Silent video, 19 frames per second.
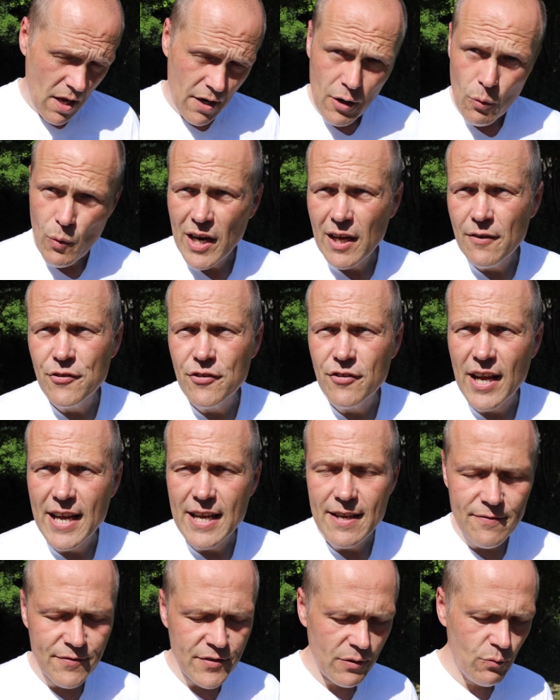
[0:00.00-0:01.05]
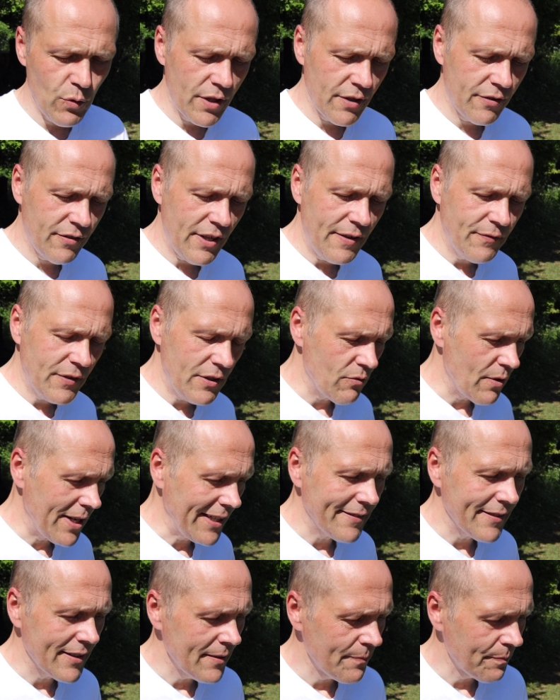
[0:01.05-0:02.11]
Now when I've shaved with a safety
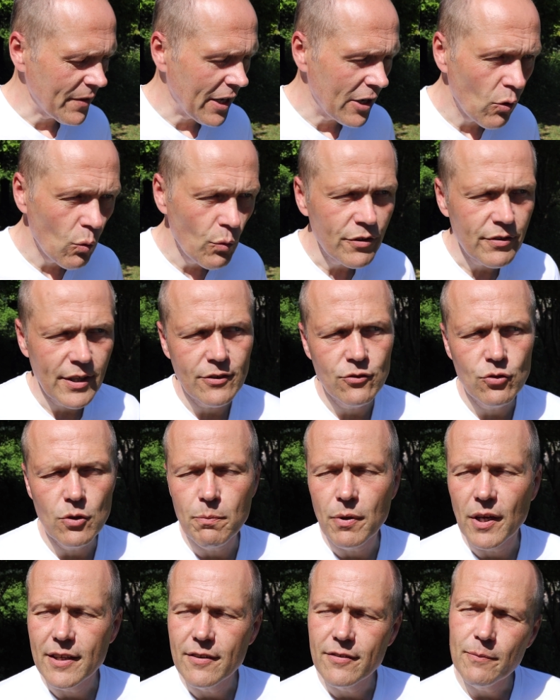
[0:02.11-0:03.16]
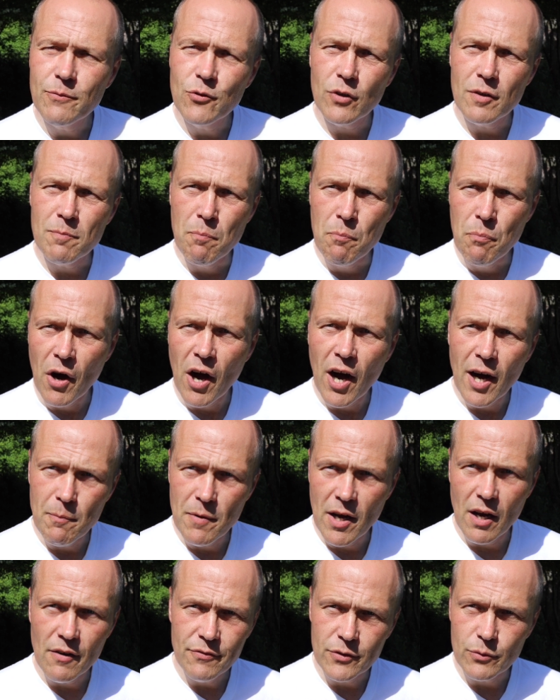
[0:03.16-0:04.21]
razor, I always like to apply some sort of balm
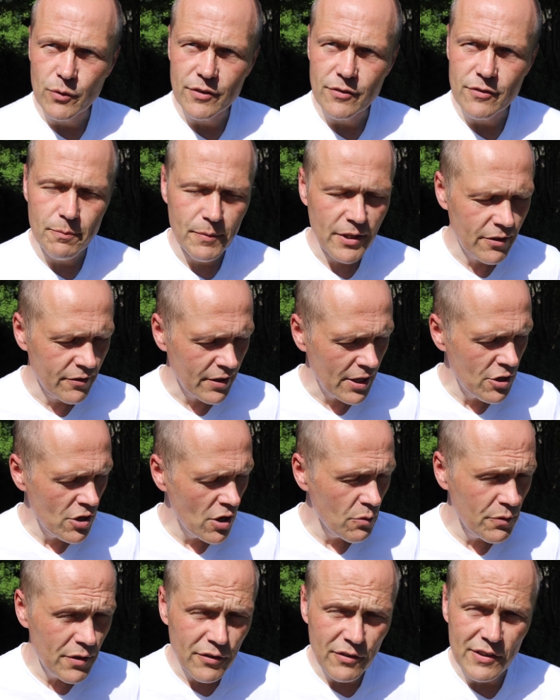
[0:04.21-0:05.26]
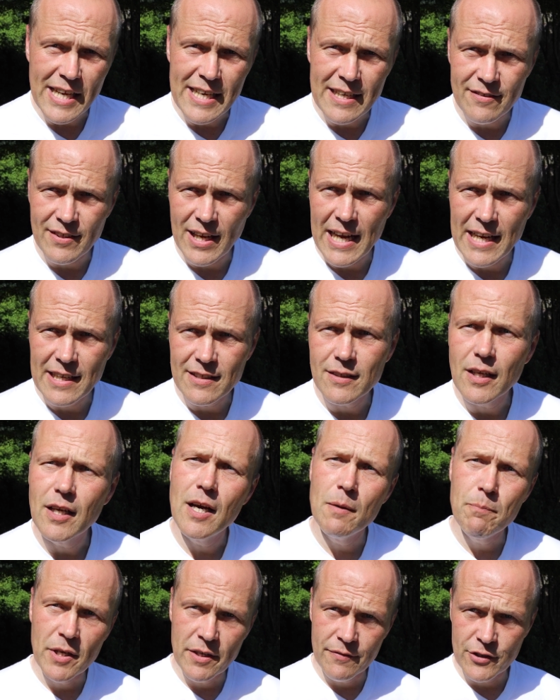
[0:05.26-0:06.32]
afterwards because I know the skin has had
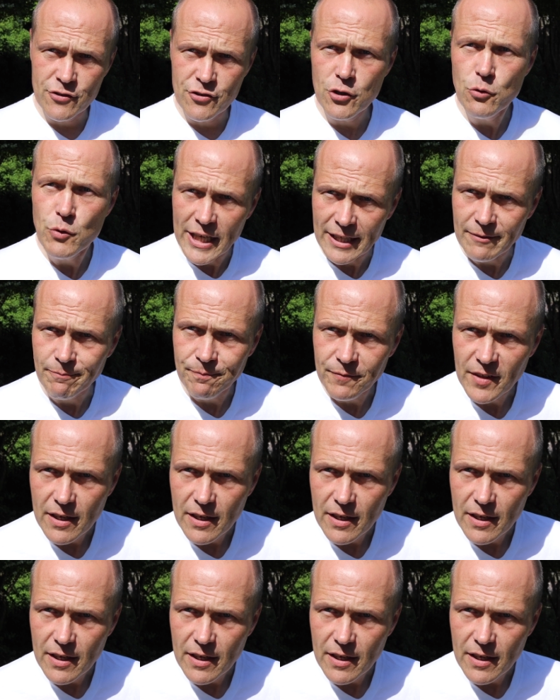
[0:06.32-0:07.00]
a bit of a tuning.